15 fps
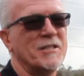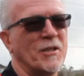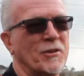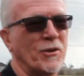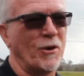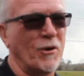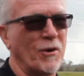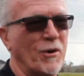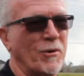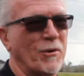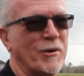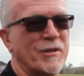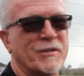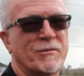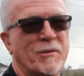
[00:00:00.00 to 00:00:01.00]
the third
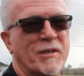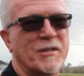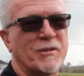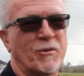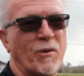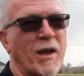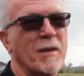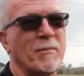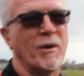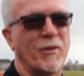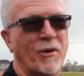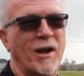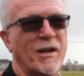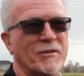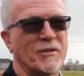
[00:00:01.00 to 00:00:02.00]
owner. His
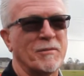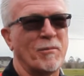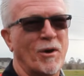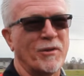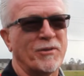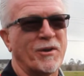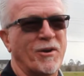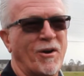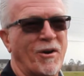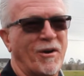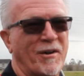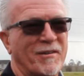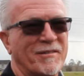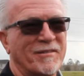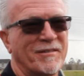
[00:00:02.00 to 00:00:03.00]
grandmother actually bought the
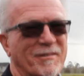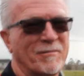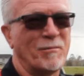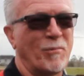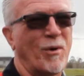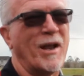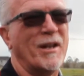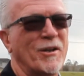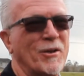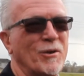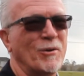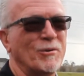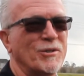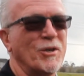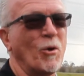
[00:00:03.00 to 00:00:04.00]
car brand
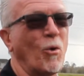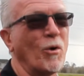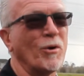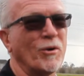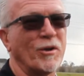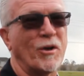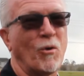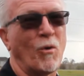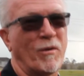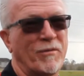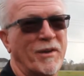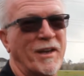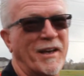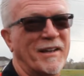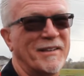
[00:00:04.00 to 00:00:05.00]
new. She ordered a
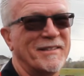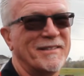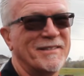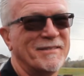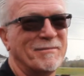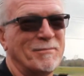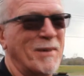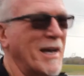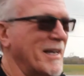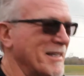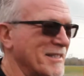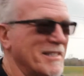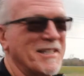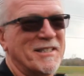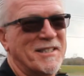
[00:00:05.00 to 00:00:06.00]
Corvette back in
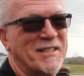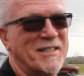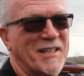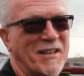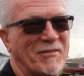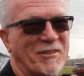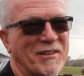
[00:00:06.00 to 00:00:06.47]
'67.